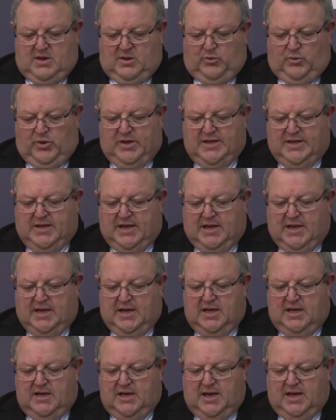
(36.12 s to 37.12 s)
We
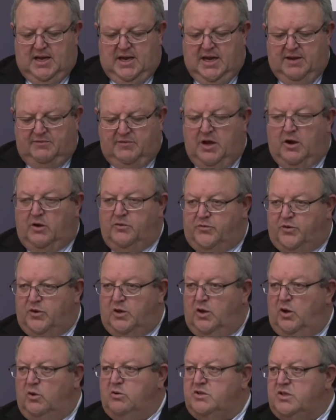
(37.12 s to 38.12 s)
have known for a
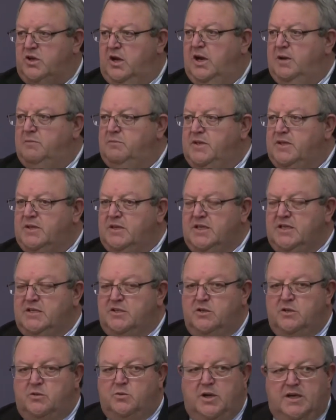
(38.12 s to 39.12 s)
long time that these
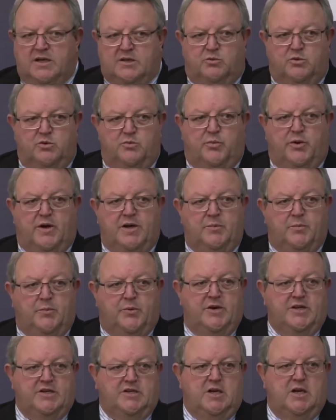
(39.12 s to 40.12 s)
earthquakes would bring
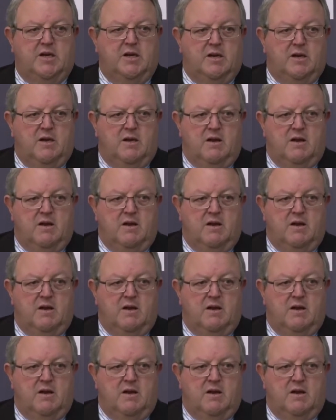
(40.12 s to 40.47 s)
pressure